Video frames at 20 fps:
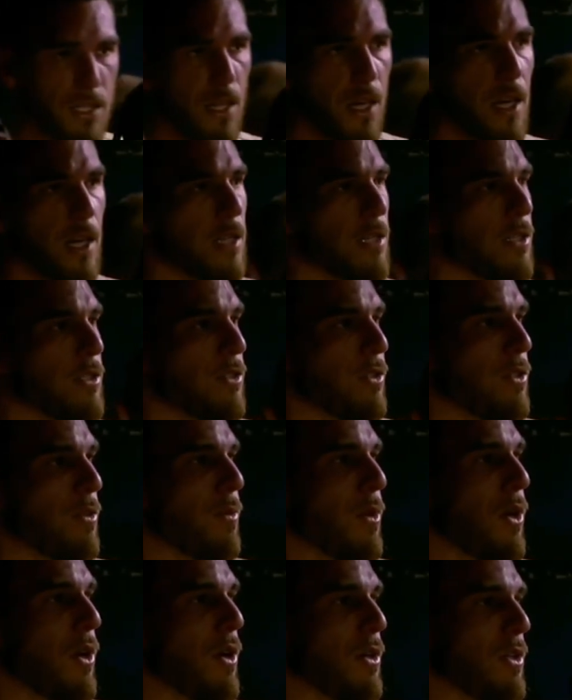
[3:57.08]
Musgrove, says, Hey,
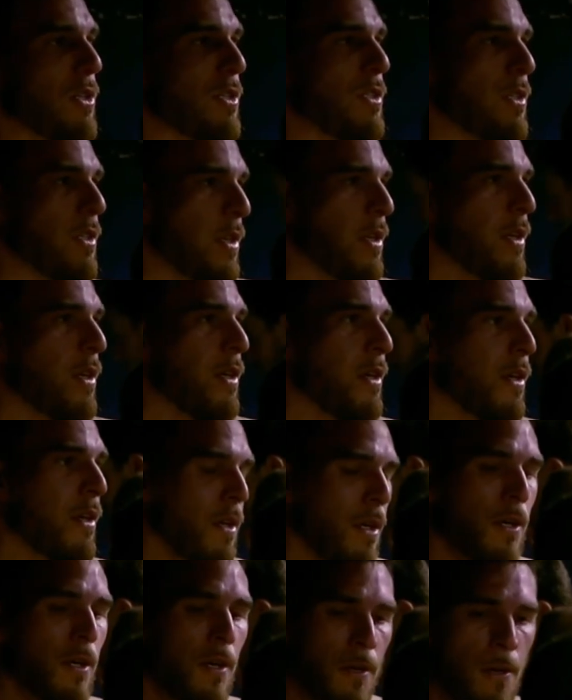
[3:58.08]
man, I'm sorry.
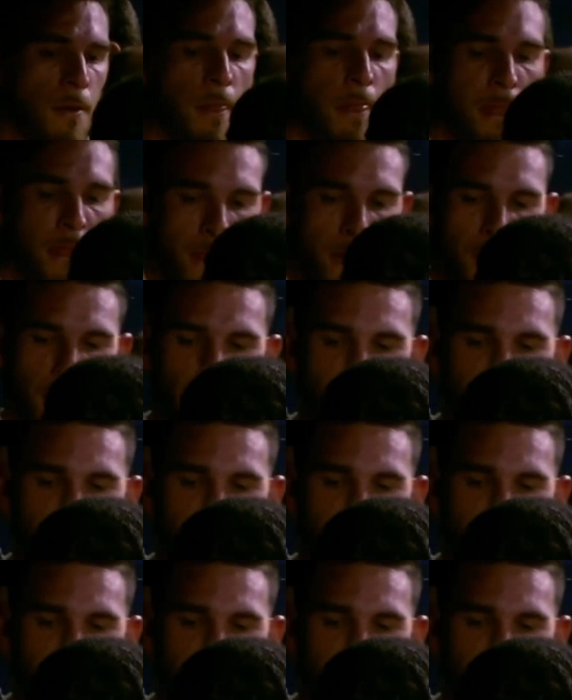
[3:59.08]
Shouldn't have done that. Musgrove,